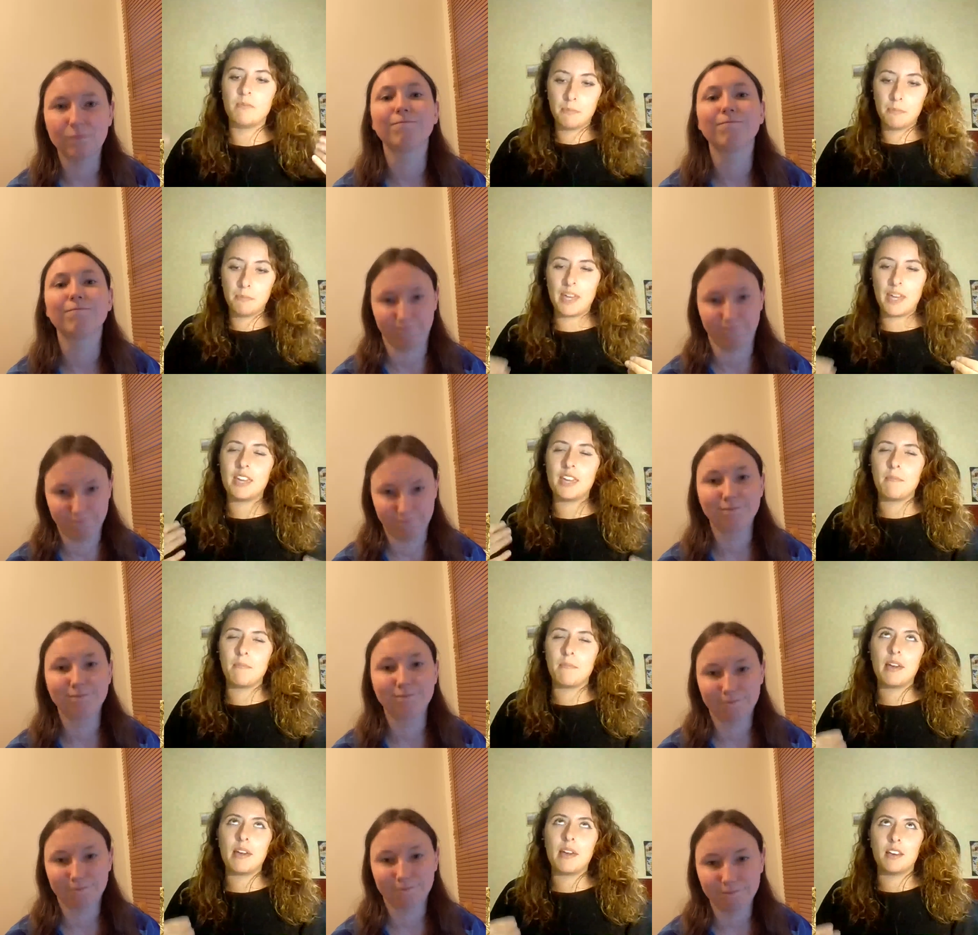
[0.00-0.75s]
Speaker 1: pay
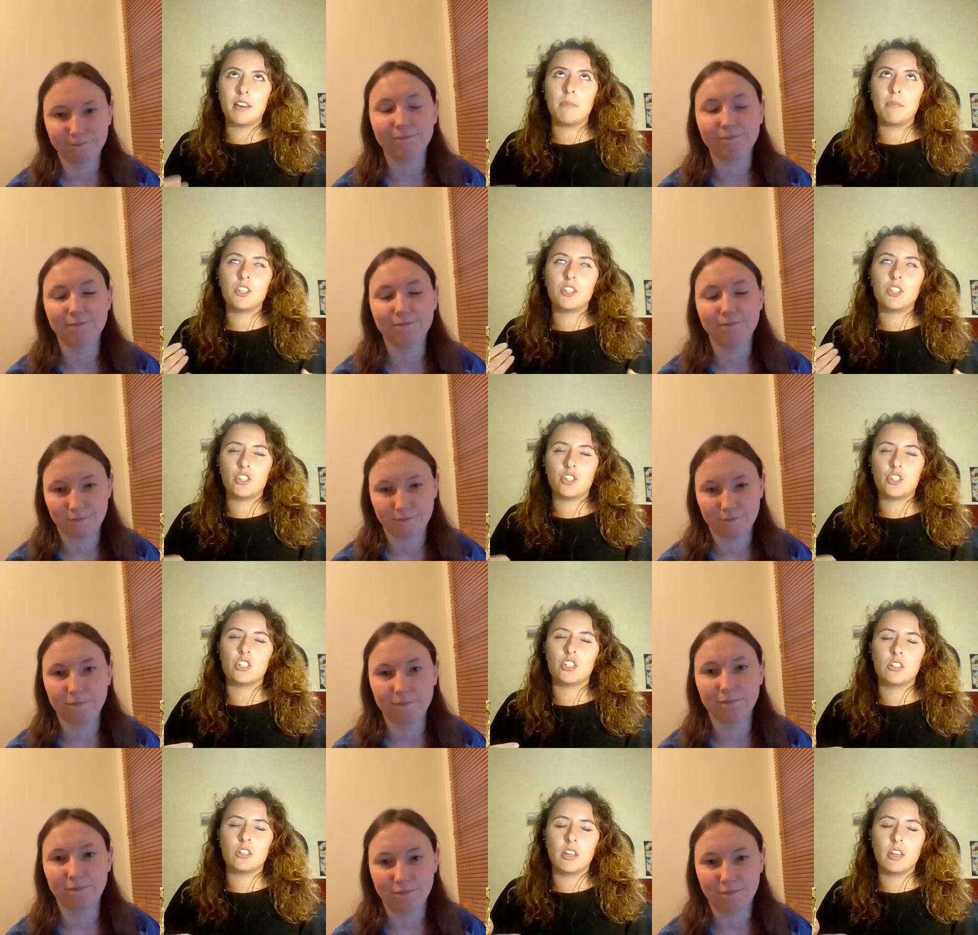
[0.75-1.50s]
much
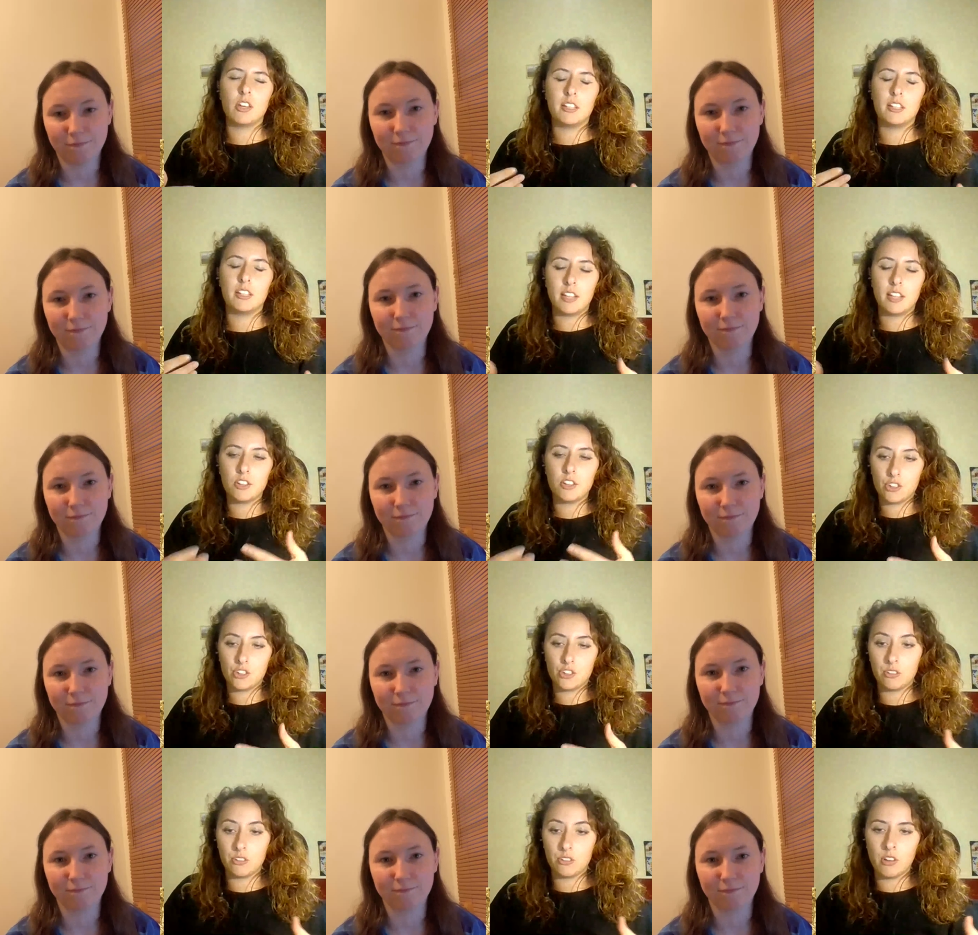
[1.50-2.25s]

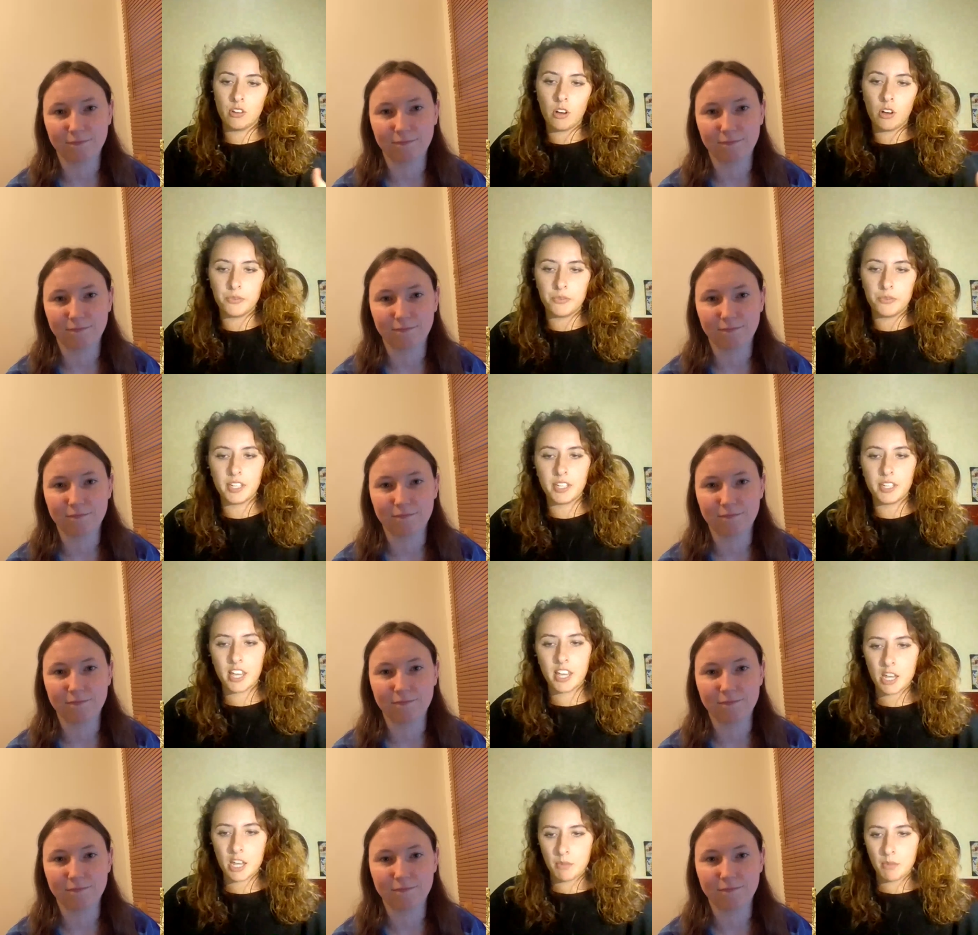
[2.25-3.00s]
attention on the
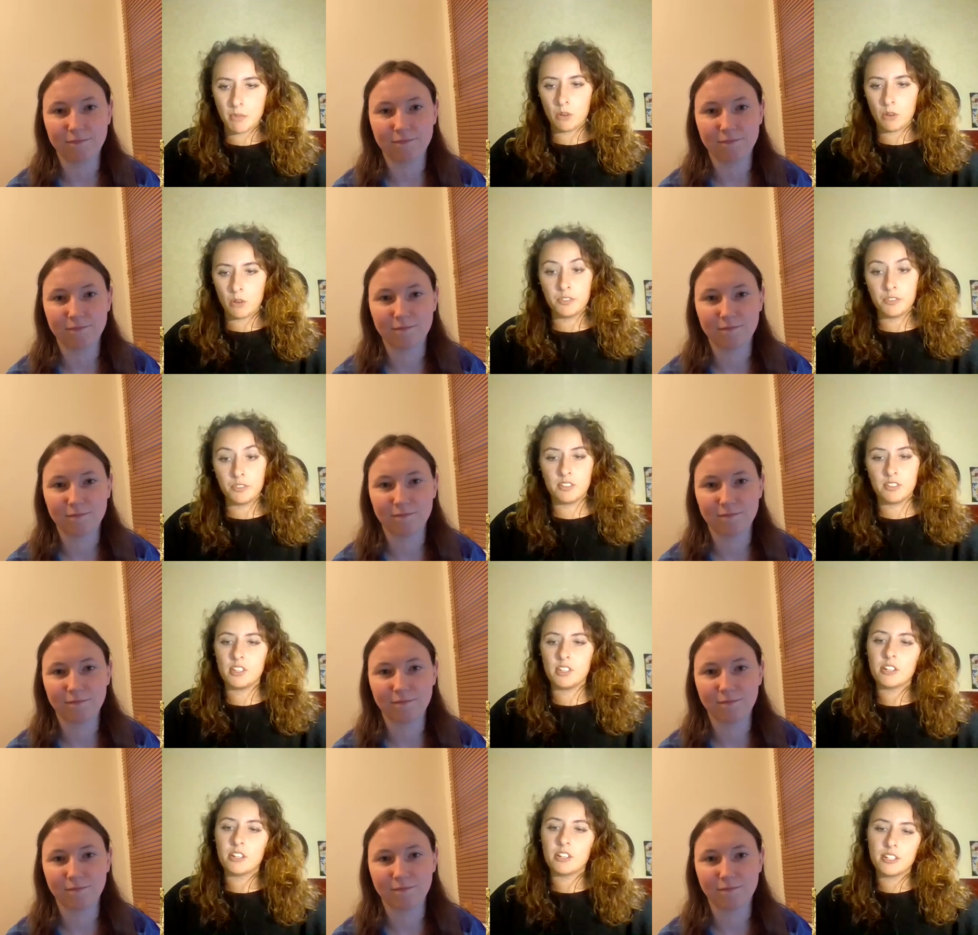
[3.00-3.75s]
game of the
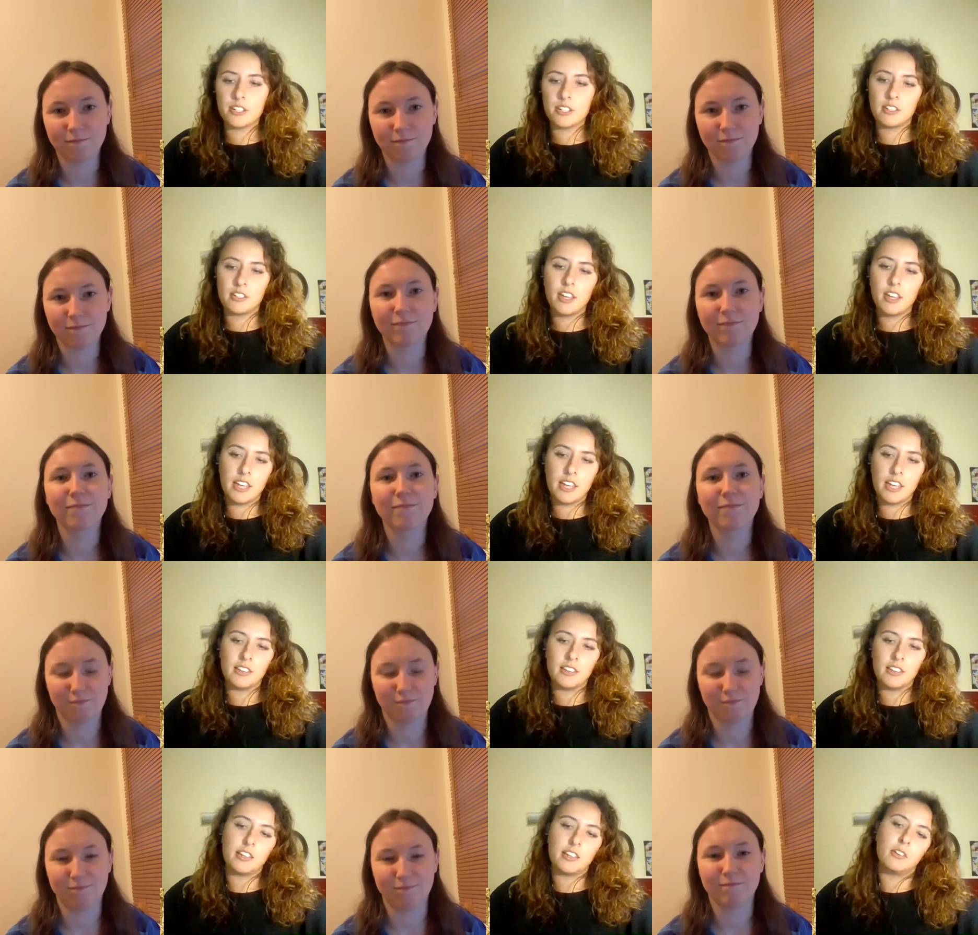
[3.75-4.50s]
seekers
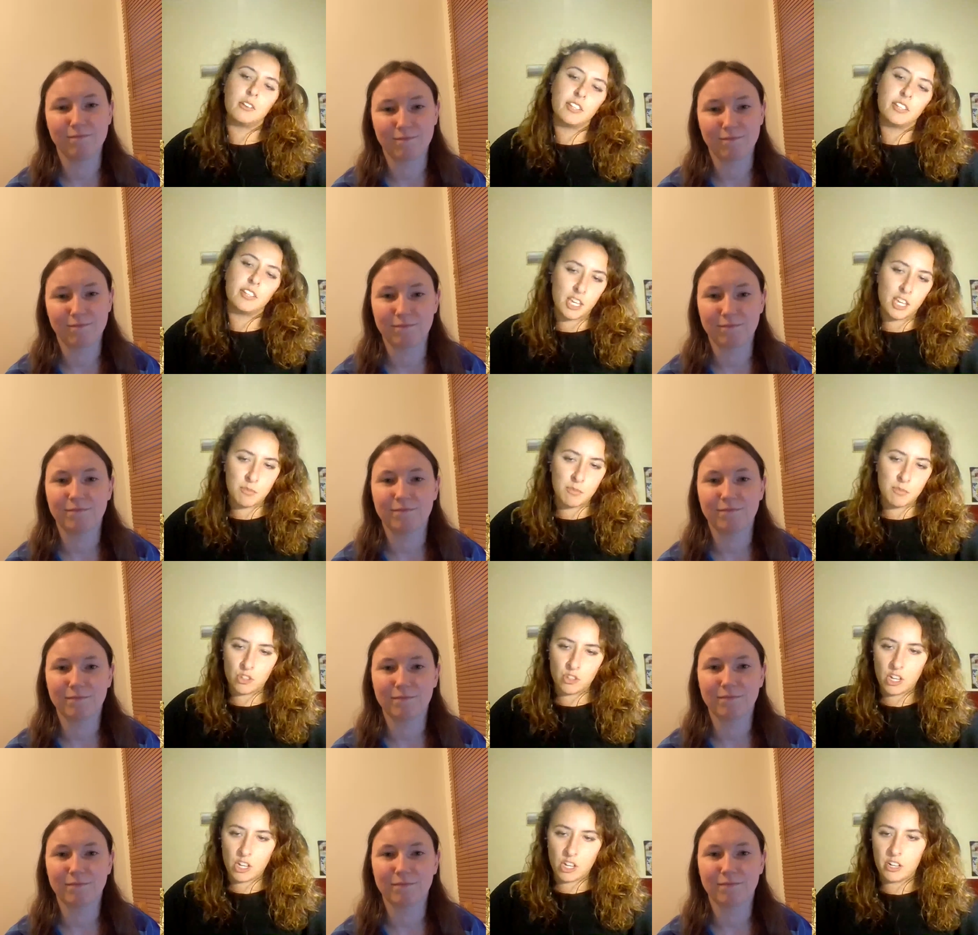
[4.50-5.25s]
and on the game in
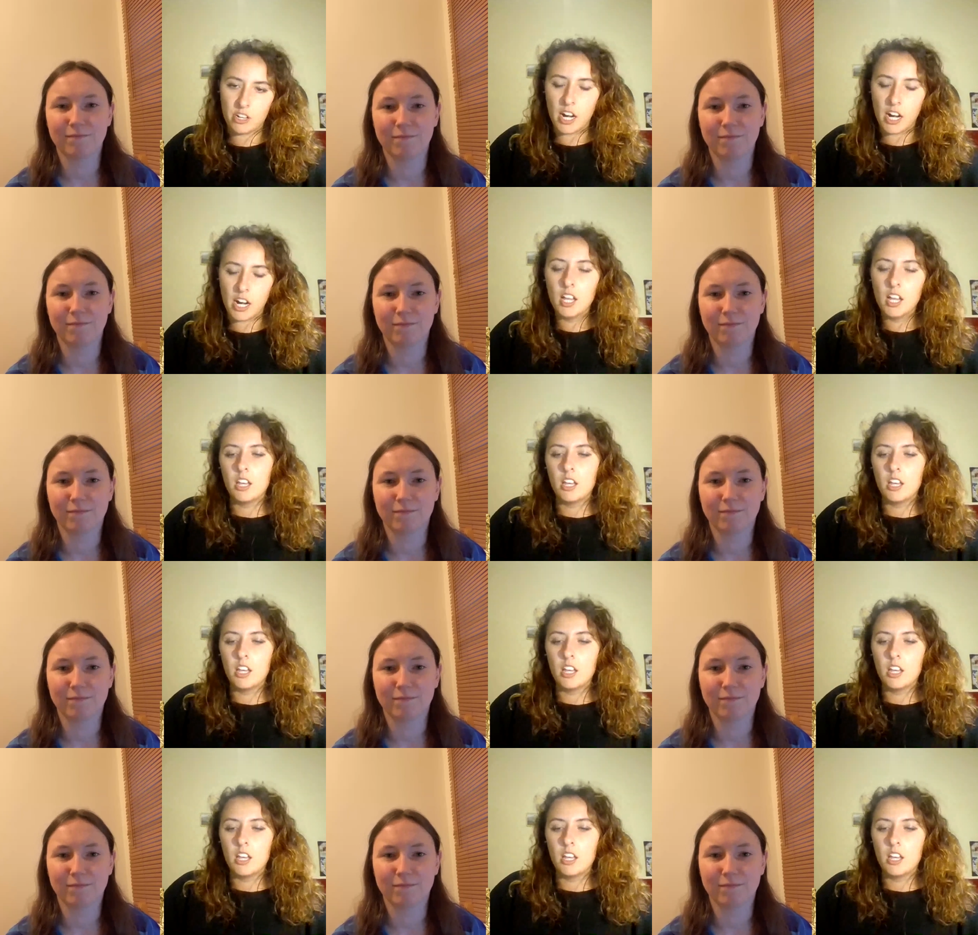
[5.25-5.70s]
general.